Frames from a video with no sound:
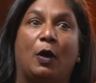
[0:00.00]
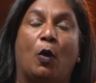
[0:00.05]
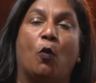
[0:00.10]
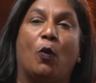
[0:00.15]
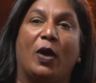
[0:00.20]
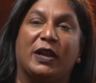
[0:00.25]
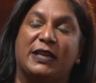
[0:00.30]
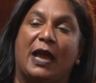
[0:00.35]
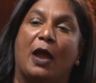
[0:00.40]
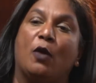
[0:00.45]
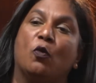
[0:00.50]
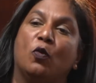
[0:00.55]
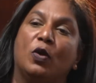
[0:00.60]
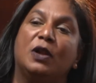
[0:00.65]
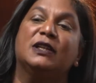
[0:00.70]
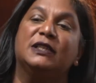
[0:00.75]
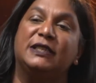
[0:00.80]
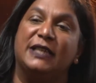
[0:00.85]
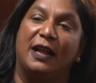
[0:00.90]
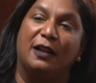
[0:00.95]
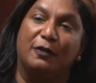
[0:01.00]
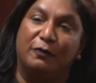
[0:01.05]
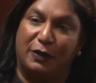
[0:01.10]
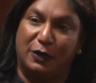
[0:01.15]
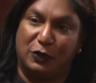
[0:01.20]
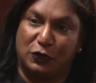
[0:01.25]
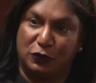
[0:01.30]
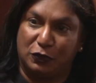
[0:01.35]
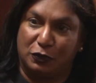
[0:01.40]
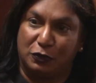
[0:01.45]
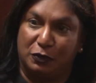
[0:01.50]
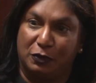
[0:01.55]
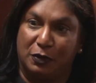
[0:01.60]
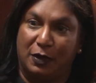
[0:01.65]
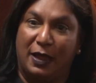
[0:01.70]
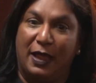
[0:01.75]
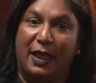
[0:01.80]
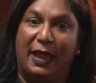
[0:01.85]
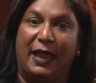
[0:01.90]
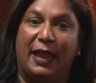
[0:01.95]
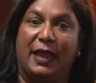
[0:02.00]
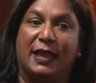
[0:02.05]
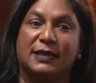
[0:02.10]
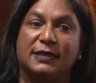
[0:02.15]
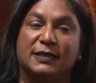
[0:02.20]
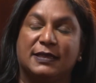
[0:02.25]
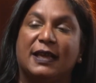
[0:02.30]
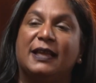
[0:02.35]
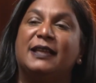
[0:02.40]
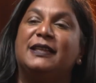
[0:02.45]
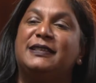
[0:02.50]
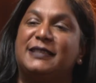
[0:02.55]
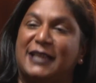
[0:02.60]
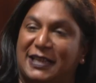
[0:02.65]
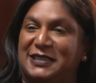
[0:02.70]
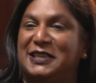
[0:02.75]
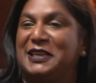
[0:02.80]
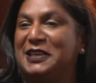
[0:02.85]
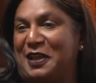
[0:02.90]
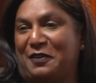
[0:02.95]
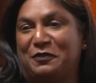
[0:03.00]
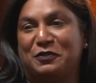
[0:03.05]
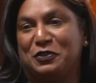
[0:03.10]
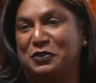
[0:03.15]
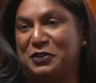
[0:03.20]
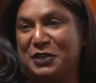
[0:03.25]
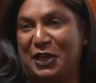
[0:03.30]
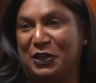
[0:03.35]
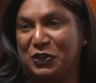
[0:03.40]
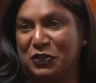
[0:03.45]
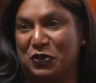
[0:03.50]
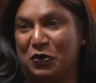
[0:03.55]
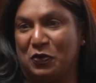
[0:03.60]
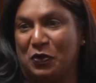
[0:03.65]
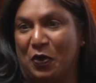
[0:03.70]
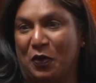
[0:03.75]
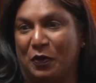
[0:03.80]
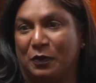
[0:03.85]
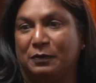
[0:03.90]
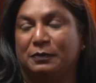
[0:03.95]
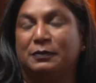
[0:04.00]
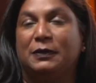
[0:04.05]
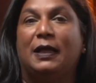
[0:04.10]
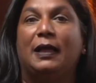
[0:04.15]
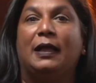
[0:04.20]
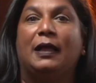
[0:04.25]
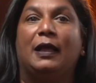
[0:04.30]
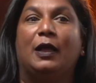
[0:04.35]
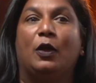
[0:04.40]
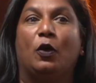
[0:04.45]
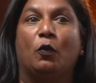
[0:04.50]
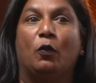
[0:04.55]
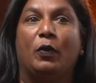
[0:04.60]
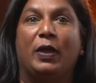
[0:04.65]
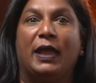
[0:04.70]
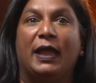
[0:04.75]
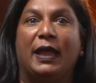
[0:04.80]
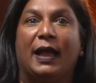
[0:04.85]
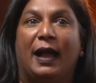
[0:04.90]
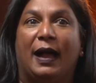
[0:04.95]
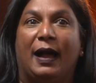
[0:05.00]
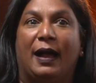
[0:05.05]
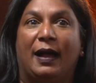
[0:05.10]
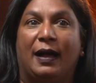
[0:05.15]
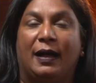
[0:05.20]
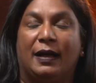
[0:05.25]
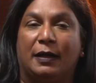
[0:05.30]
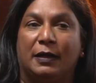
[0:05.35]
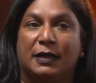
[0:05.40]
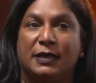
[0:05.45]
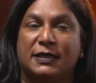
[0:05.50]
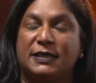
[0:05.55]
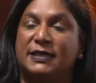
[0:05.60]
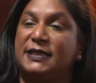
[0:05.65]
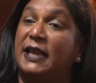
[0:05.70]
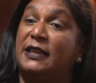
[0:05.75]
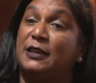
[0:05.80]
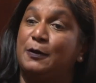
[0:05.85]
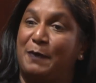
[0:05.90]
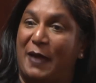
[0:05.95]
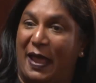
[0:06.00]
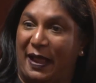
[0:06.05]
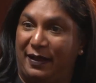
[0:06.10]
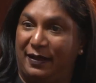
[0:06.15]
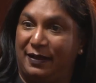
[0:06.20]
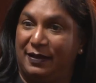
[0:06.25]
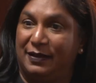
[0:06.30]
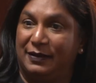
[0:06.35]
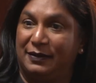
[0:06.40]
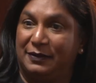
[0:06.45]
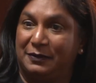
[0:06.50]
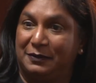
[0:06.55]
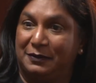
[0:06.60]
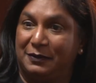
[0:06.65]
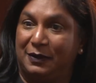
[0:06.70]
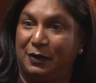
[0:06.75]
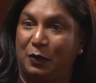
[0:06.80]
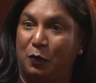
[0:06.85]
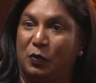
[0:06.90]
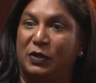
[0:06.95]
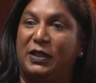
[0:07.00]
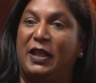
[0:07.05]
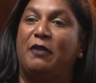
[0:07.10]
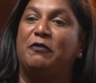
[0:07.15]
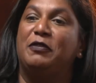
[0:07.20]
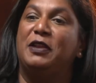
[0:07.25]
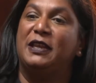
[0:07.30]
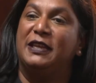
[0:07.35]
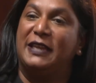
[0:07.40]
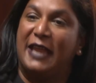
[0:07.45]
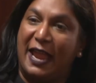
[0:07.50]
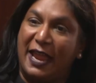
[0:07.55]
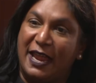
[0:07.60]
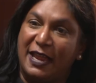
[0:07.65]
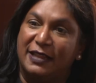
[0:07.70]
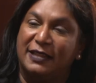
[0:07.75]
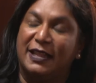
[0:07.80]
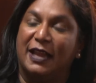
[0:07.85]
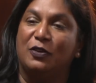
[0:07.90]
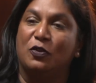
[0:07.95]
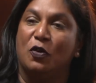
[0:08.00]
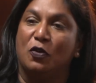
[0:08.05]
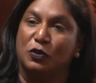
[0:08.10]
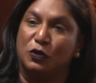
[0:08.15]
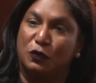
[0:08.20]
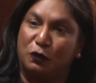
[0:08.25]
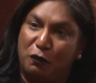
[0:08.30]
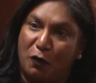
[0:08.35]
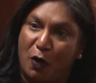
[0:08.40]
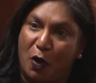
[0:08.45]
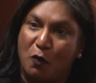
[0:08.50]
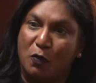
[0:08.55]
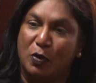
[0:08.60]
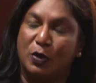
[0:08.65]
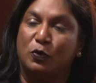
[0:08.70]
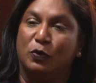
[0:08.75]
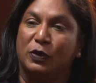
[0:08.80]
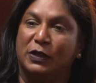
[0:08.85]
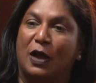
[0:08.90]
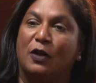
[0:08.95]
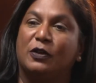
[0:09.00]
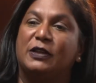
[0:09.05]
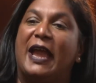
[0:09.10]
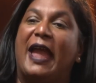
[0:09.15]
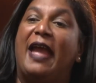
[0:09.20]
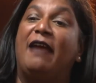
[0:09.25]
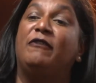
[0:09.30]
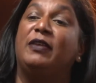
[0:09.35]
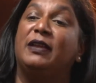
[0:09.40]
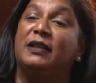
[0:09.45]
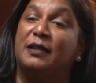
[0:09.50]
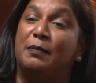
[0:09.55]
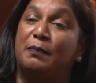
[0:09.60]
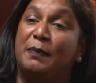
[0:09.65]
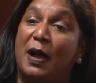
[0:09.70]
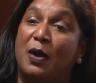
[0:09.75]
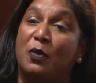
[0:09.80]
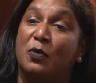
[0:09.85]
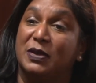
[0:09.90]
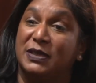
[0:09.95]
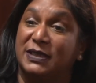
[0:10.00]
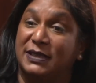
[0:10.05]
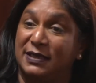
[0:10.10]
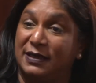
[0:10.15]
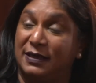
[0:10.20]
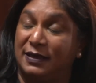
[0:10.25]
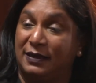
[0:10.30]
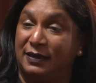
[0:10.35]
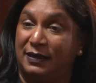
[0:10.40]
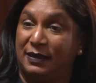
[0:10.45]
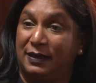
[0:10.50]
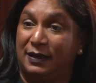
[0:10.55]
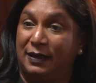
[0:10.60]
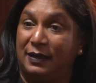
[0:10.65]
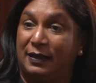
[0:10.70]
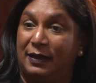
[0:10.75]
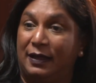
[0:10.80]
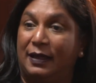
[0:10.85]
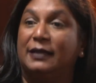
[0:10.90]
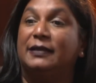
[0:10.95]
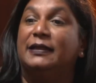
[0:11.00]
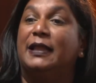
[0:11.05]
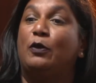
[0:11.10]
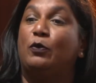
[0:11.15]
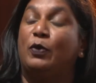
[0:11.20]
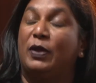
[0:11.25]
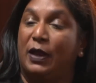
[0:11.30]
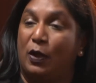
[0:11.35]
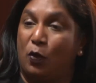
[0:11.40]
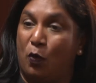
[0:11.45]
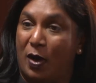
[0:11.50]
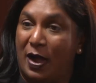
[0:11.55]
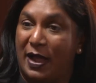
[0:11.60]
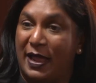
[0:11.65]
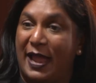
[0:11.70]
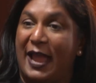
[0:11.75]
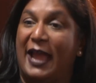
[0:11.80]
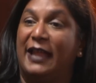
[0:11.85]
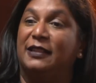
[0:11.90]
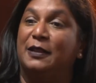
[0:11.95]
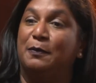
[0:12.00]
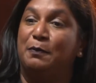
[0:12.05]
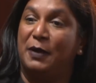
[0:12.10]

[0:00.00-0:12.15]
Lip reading: what I will delve into is, does it have to take so long? We are set back with every day that goes forward without having the powers that we require and the